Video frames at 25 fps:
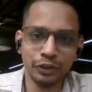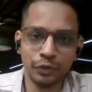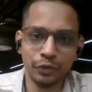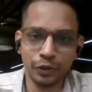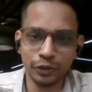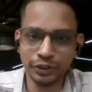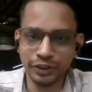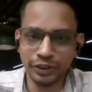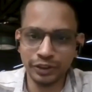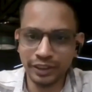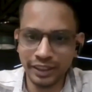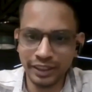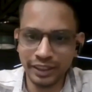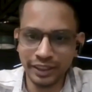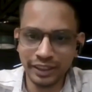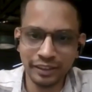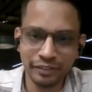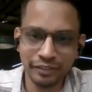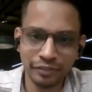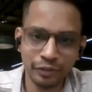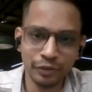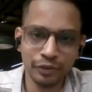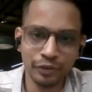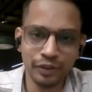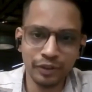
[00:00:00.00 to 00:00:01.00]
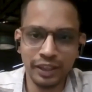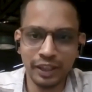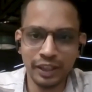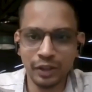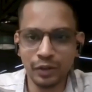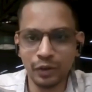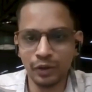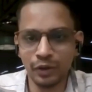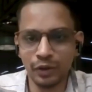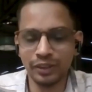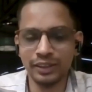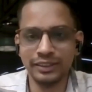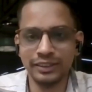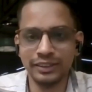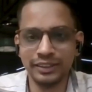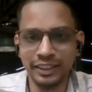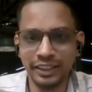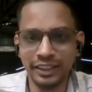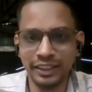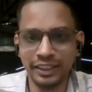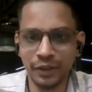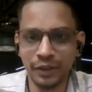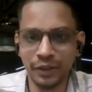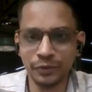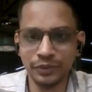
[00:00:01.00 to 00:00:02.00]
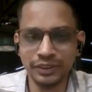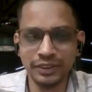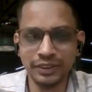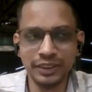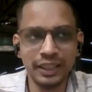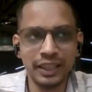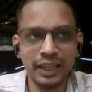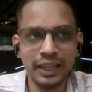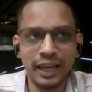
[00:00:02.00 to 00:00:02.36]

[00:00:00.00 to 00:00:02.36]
fortunate enough to clear all the 3 rounds.